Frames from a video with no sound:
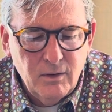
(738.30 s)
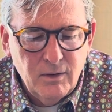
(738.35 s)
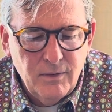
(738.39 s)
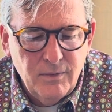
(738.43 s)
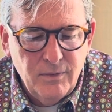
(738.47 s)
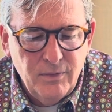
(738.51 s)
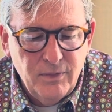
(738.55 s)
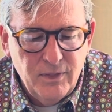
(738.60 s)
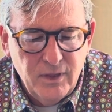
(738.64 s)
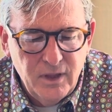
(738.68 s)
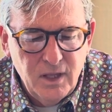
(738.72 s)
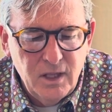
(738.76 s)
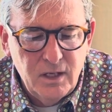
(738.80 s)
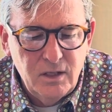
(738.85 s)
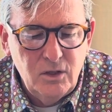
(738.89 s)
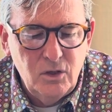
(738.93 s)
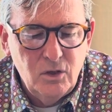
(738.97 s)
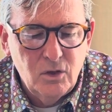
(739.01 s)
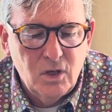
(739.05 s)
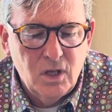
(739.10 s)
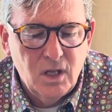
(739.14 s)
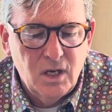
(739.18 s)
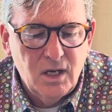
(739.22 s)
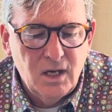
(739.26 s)
Then you
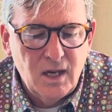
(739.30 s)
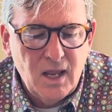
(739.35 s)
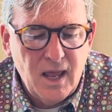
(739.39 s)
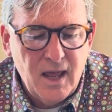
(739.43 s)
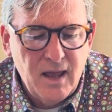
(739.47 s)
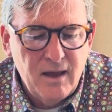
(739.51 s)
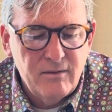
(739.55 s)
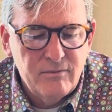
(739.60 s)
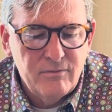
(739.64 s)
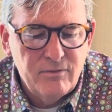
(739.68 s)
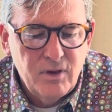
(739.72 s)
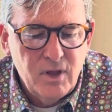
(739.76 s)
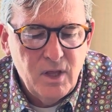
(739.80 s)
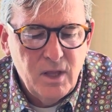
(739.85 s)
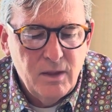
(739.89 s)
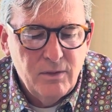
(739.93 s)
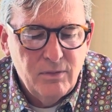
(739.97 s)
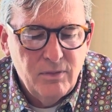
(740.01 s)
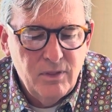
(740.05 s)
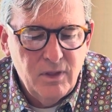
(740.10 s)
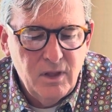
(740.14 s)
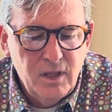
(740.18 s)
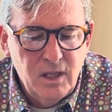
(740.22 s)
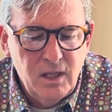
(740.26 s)
can have
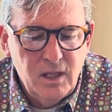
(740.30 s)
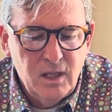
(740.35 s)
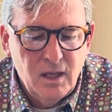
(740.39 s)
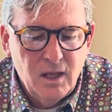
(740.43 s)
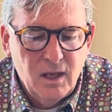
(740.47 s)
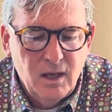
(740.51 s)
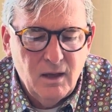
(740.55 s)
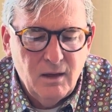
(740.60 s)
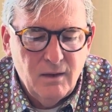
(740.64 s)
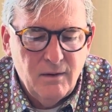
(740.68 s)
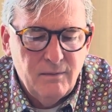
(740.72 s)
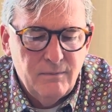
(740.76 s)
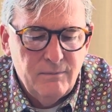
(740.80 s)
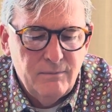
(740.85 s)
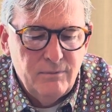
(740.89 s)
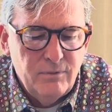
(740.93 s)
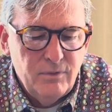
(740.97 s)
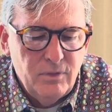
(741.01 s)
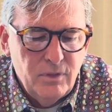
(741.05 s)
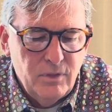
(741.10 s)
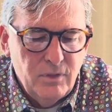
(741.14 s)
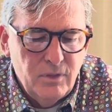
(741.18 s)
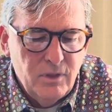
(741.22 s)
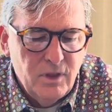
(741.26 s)
the
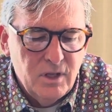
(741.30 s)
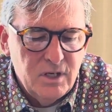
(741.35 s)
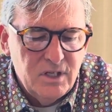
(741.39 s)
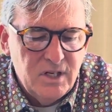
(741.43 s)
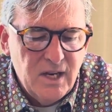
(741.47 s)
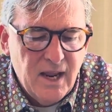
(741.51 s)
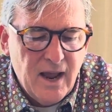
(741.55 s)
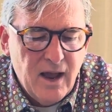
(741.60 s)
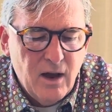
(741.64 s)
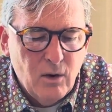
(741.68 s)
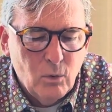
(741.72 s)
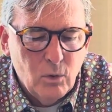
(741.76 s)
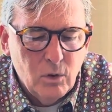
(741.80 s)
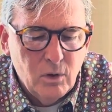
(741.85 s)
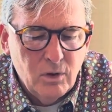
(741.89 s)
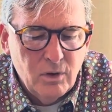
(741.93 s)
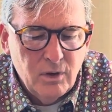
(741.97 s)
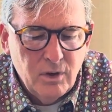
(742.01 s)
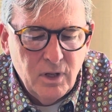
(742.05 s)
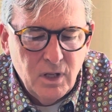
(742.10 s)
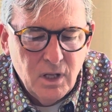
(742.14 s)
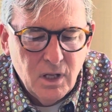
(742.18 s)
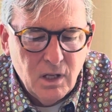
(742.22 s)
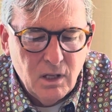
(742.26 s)
dower
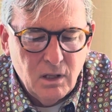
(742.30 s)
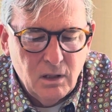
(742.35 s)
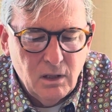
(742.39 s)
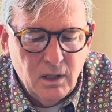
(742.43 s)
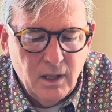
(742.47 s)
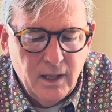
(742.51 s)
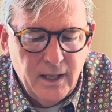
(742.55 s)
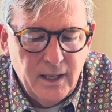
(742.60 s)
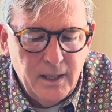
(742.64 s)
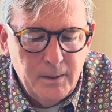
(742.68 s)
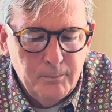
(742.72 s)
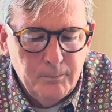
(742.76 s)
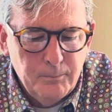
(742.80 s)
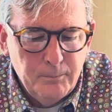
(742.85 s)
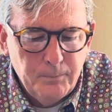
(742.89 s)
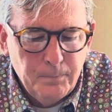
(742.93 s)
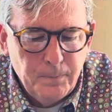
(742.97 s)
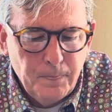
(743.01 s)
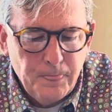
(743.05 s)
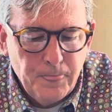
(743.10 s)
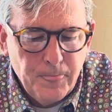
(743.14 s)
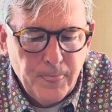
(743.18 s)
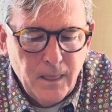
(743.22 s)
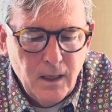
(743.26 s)
claim.
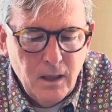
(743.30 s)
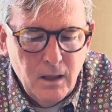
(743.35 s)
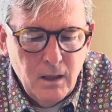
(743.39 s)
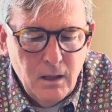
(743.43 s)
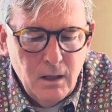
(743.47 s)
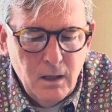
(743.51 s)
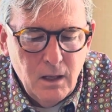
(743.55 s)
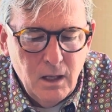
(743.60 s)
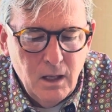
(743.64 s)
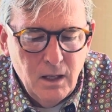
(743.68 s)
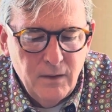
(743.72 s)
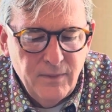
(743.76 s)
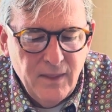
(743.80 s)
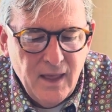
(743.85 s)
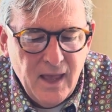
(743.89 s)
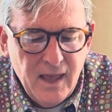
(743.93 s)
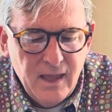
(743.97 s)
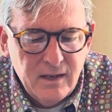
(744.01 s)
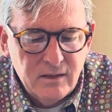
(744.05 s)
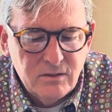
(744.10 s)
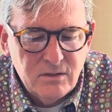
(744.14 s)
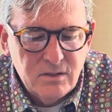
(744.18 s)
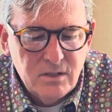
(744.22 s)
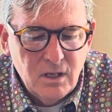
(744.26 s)
In
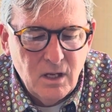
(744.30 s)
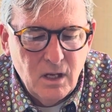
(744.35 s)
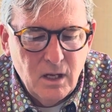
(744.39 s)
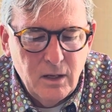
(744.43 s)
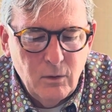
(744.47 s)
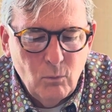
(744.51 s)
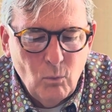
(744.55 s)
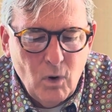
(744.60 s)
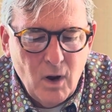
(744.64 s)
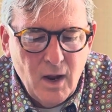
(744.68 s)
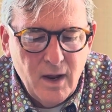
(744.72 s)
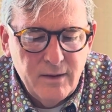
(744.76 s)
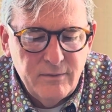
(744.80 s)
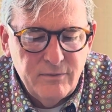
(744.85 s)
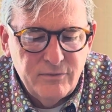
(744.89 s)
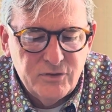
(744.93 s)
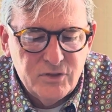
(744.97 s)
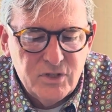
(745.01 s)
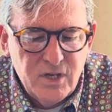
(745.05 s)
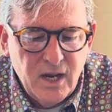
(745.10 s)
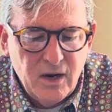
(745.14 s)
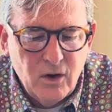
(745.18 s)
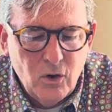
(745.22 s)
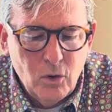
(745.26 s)
that, a wife's
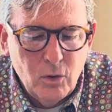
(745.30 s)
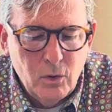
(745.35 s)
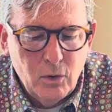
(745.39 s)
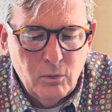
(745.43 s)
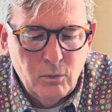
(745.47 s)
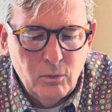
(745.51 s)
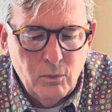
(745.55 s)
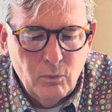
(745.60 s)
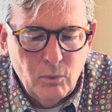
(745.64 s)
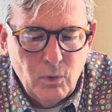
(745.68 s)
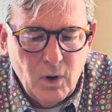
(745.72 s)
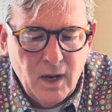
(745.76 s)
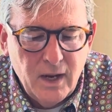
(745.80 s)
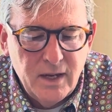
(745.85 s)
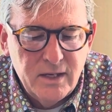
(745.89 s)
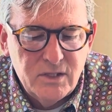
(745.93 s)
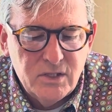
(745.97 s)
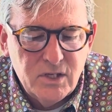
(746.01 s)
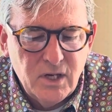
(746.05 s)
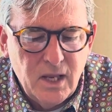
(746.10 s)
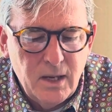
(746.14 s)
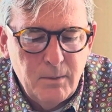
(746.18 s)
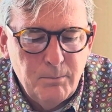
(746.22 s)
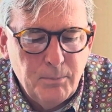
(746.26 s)
dower
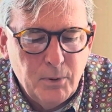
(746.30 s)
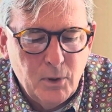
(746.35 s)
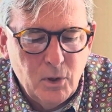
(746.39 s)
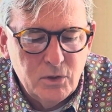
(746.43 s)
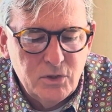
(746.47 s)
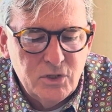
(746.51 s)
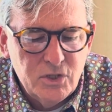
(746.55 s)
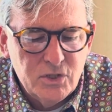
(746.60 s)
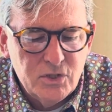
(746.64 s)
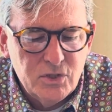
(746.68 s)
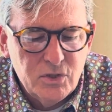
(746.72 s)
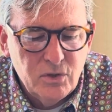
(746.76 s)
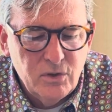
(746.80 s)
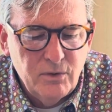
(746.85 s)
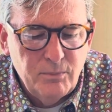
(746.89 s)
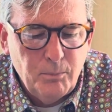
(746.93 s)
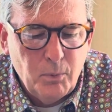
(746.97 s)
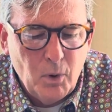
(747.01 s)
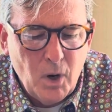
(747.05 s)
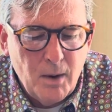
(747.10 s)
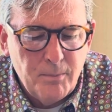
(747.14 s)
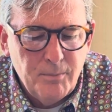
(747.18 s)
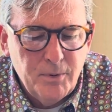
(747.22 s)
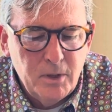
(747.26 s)
rights, a purchaser of
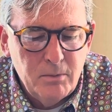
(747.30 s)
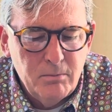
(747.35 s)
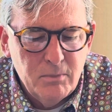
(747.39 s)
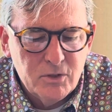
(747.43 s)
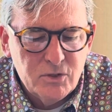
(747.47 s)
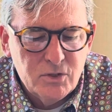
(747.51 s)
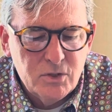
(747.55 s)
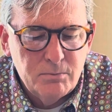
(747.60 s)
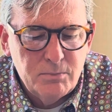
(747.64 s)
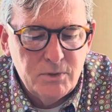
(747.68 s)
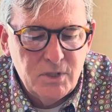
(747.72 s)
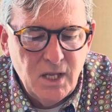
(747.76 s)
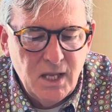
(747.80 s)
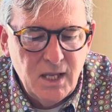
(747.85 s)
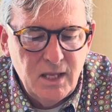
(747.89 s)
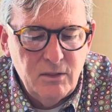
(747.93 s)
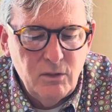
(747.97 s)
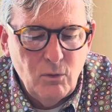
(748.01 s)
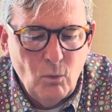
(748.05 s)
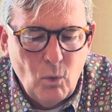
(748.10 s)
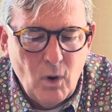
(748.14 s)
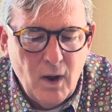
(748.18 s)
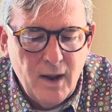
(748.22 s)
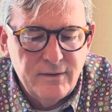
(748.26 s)
property must obtain
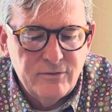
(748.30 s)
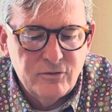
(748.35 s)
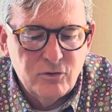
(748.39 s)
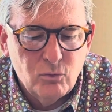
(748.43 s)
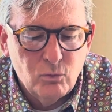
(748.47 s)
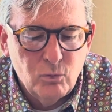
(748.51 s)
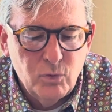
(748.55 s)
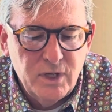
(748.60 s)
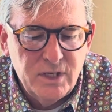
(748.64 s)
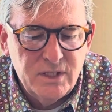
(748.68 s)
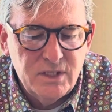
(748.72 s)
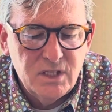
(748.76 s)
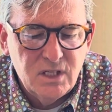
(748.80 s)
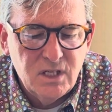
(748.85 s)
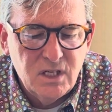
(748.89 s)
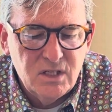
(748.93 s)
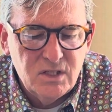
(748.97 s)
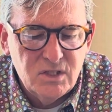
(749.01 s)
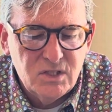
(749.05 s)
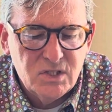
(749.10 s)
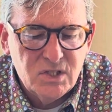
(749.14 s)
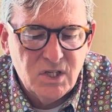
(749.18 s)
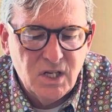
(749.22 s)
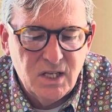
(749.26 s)
the wife's written
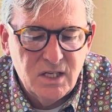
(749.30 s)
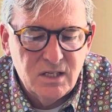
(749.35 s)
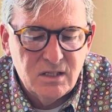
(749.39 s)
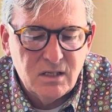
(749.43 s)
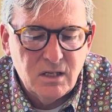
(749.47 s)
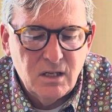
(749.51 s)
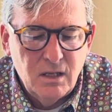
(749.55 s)
consent